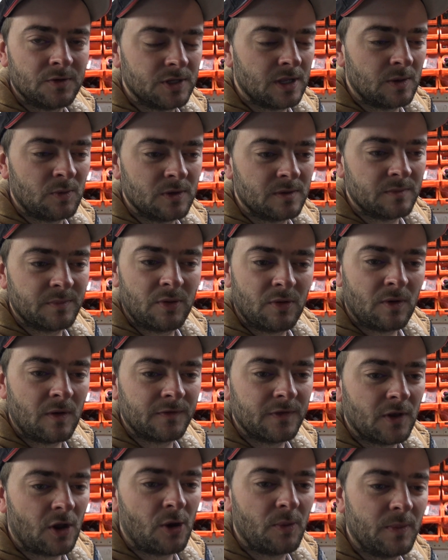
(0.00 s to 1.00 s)
They wouldn't put her off
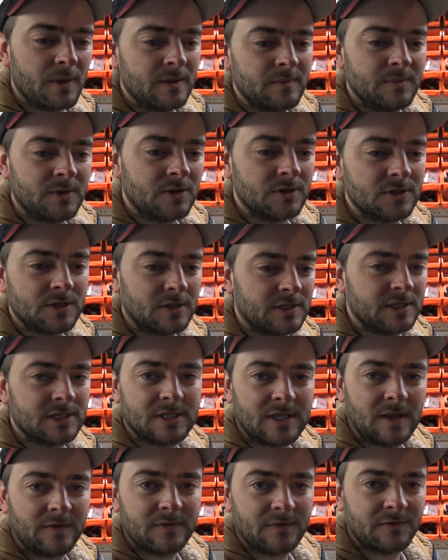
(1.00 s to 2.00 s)
the hobby, because I'd
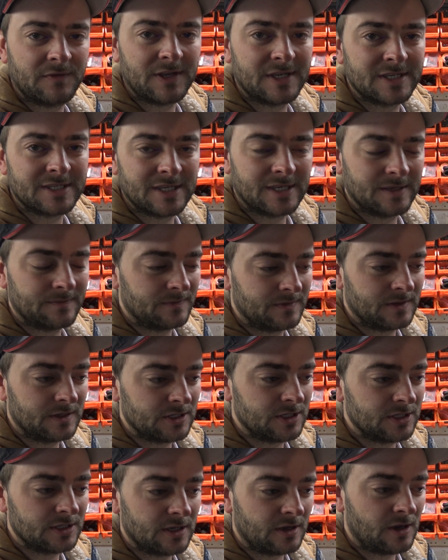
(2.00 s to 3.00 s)
just have to fix it.
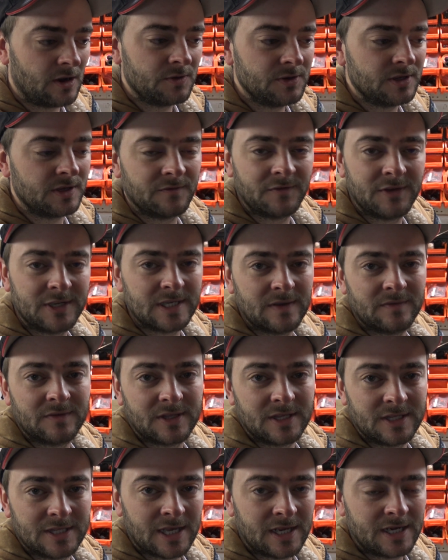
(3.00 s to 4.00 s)
She's like, oh, you can fix
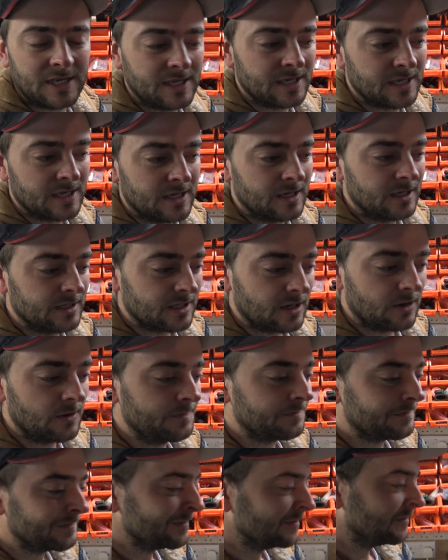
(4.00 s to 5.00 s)
everything, Daddy. So,
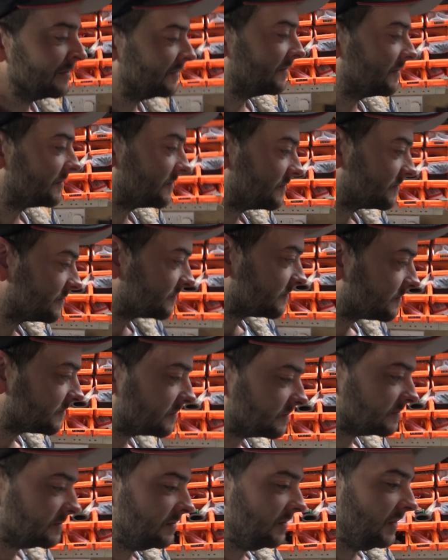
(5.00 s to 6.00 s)

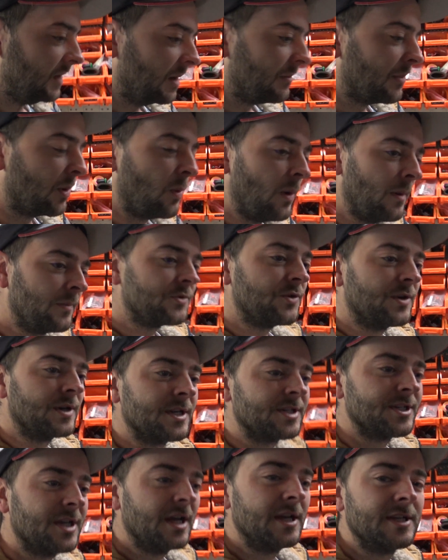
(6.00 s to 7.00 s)
but what I'm trying to
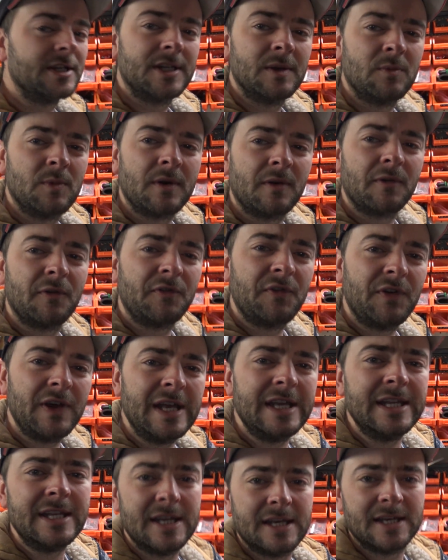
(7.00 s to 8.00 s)
say is, I didn't want to
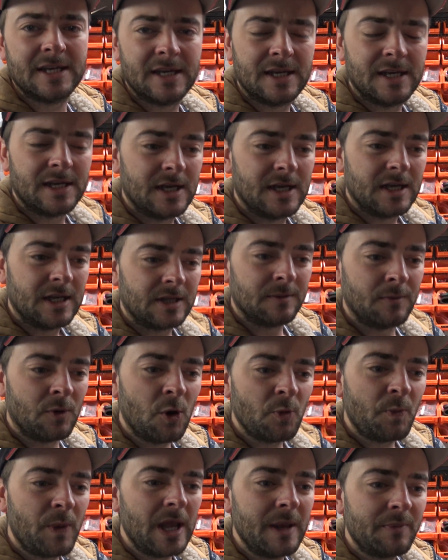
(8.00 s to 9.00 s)
feed it. The
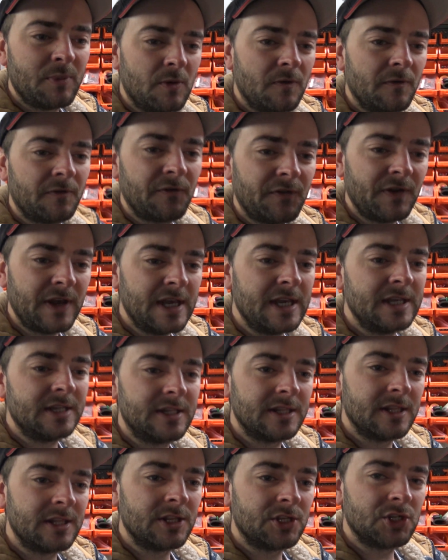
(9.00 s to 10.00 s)
more people feed
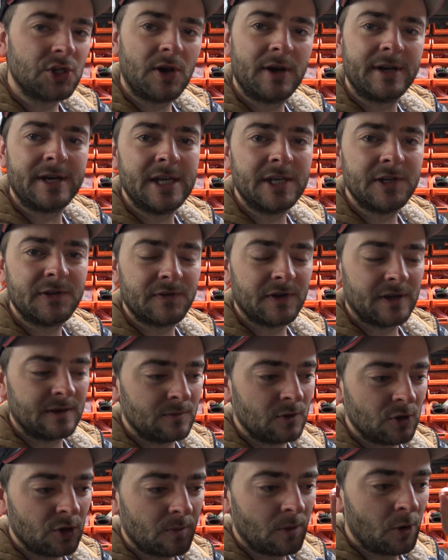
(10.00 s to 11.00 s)
the Chinese thing,
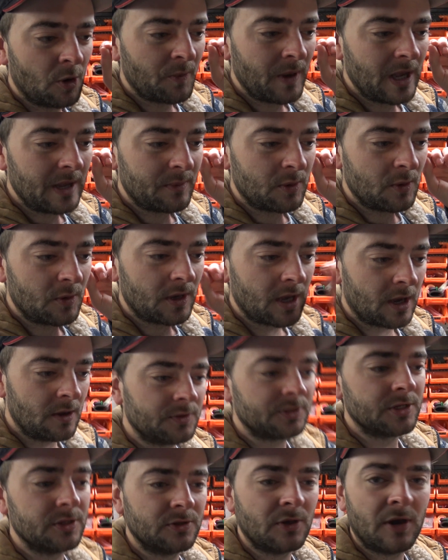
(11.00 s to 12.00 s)
the more people go
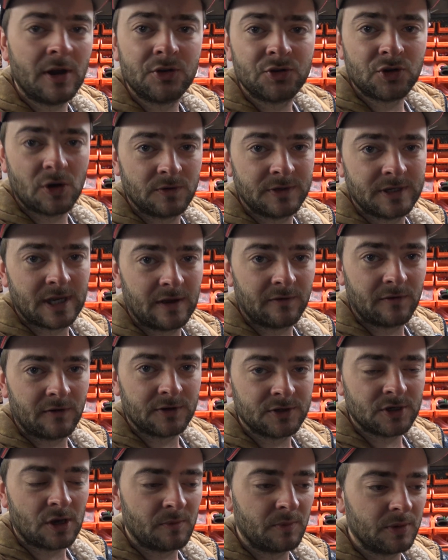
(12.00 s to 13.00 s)
to Nitro Tech, for
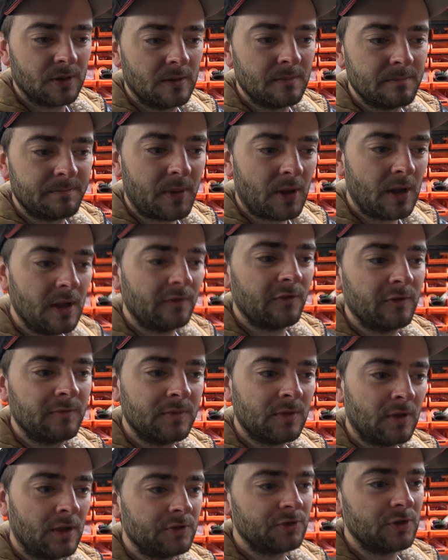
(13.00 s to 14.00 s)
example, and buy from
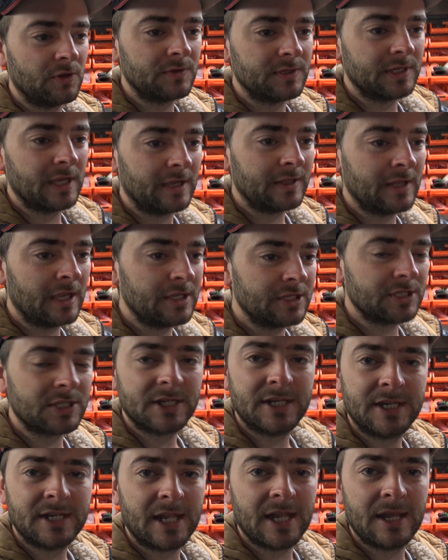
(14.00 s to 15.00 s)
Nitro Tech, they're just
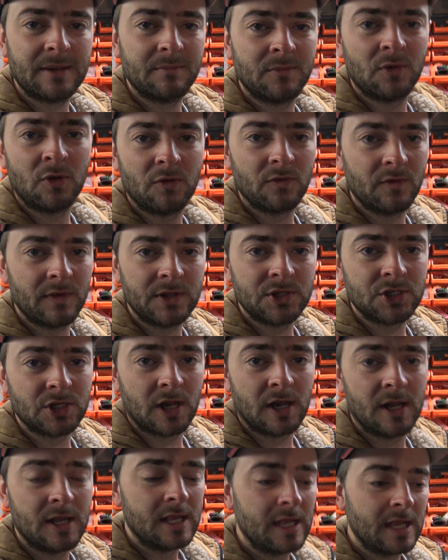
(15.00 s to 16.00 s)
going to get more
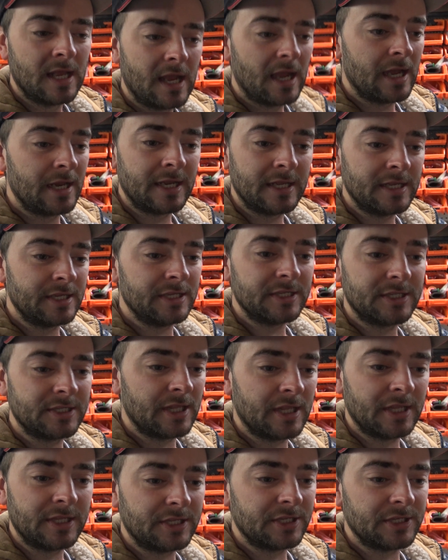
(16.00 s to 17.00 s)
richer, and then
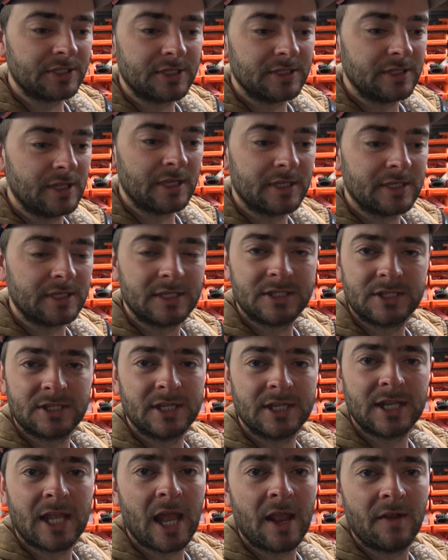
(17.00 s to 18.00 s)
that's just
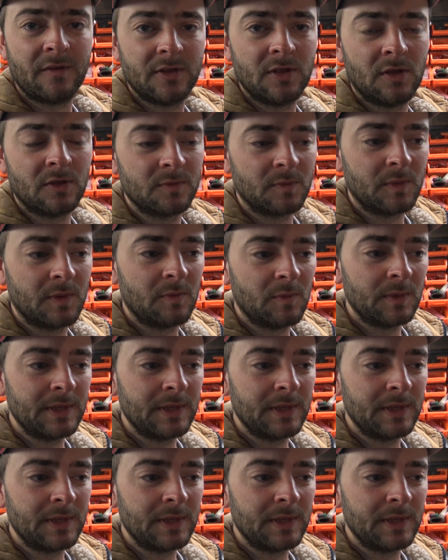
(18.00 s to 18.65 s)
going to carry on.